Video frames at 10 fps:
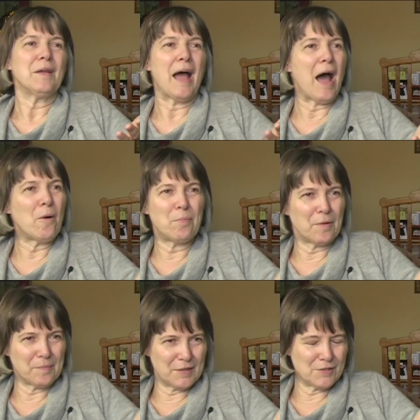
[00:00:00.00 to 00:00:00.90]
how
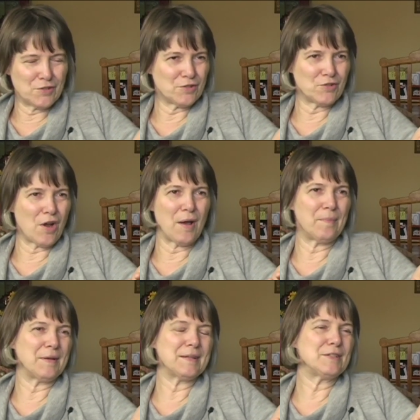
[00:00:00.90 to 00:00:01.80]
permanent your job
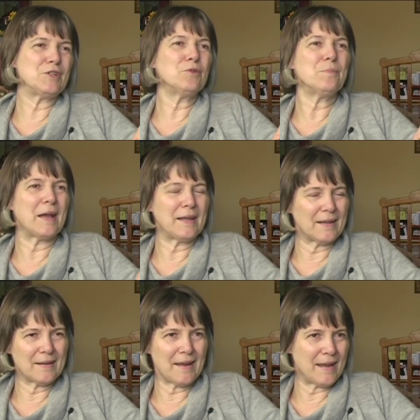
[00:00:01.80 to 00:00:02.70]
is, you might
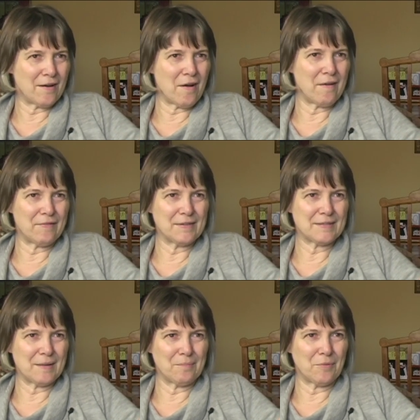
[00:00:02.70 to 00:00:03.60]
get laid off at
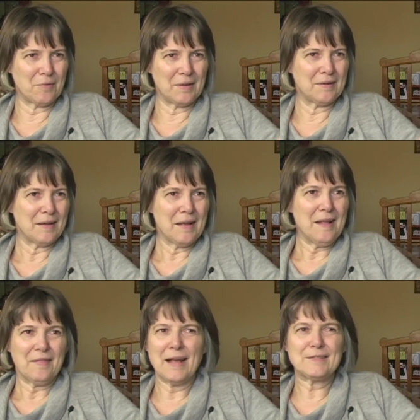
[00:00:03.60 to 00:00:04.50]
some point.
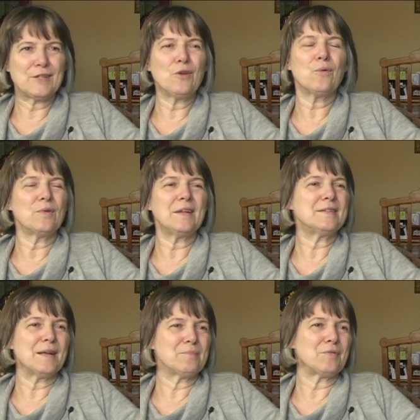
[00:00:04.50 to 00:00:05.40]
That's the only
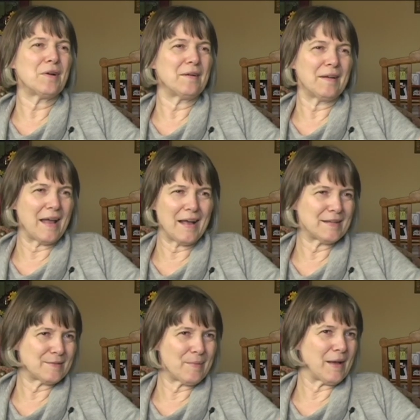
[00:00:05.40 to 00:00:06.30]
temporary
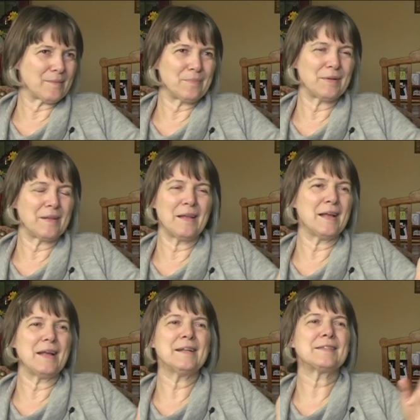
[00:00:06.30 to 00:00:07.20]
aspect, but
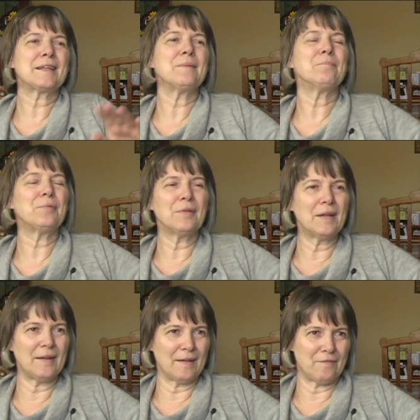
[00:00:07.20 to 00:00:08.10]
it's
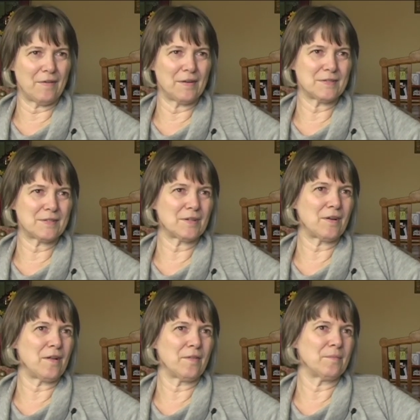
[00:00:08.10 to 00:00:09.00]
completely false to
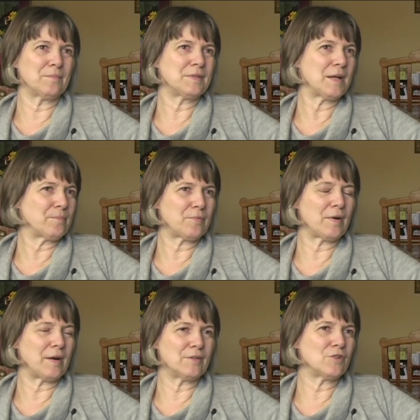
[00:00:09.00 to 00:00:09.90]
call them
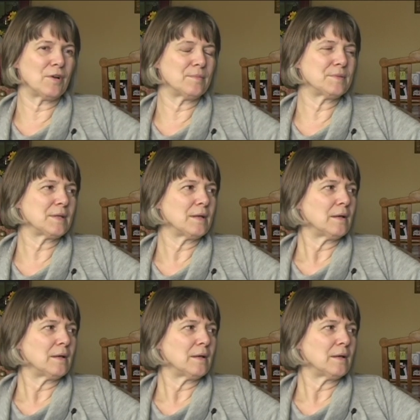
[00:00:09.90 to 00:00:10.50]
temporary jobs.